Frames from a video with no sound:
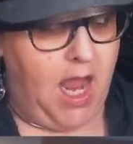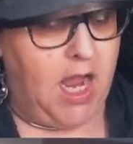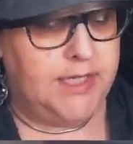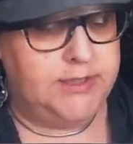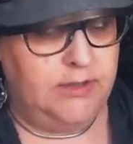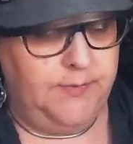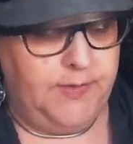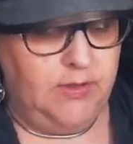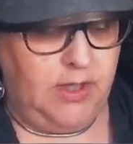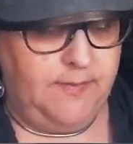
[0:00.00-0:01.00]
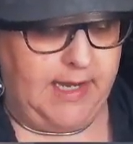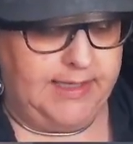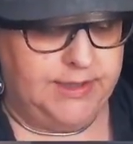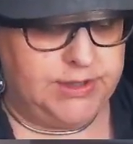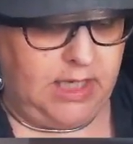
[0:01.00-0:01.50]
I do hope you go
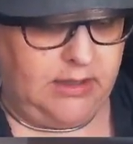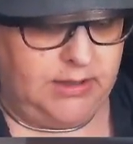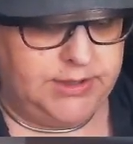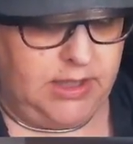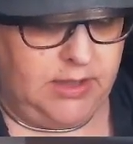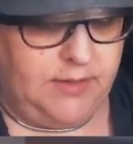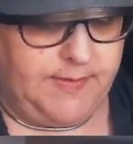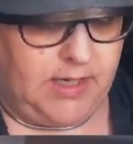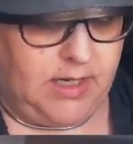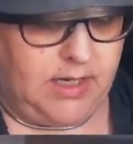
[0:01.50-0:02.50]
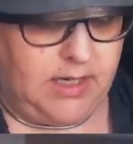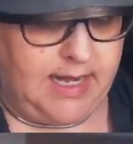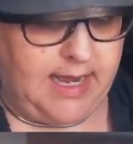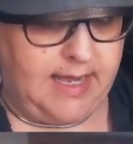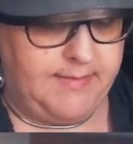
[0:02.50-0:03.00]
back and check October,
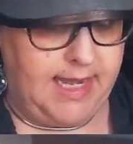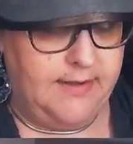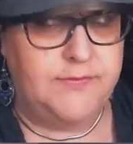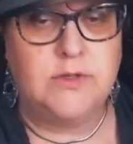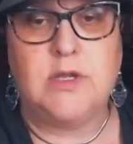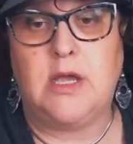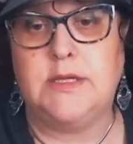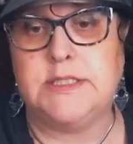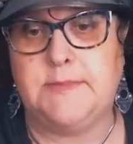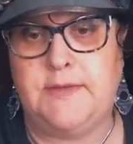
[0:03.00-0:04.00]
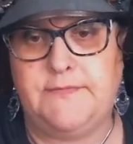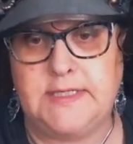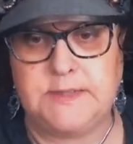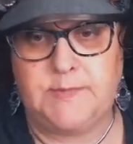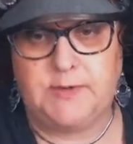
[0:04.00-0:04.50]
and if you go onto my
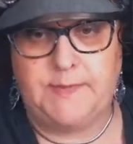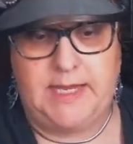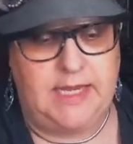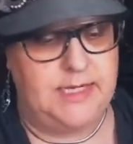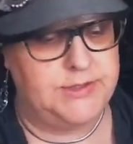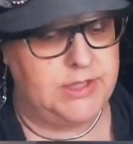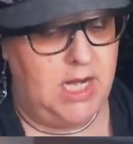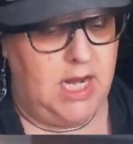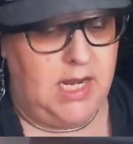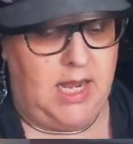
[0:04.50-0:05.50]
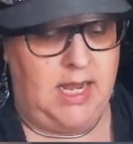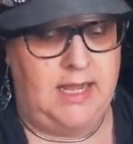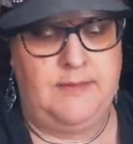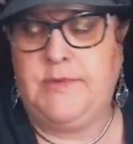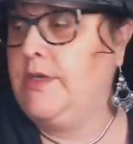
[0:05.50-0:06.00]
Facebook page,
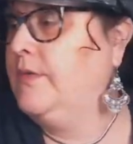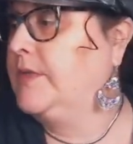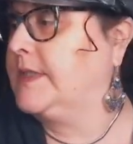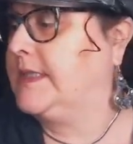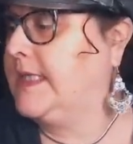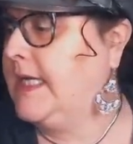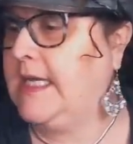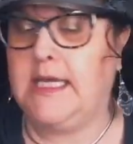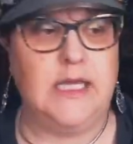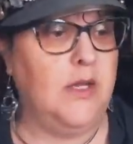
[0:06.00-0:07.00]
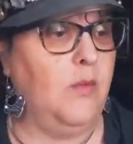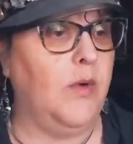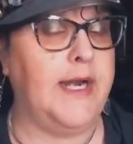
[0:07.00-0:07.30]
you will see what